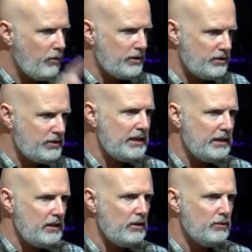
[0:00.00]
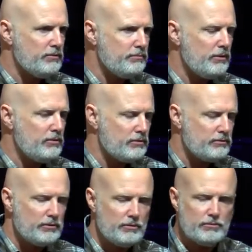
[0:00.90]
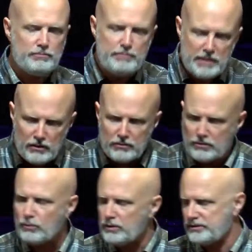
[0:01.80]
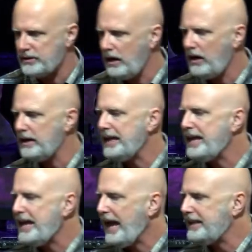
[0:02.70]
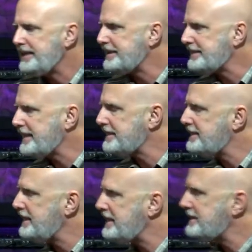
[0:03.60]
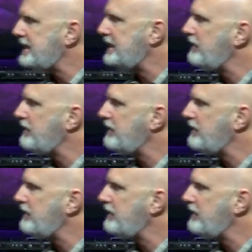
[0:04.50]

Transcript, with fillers: for a city whose, whose, whose builder was God. And then it says this that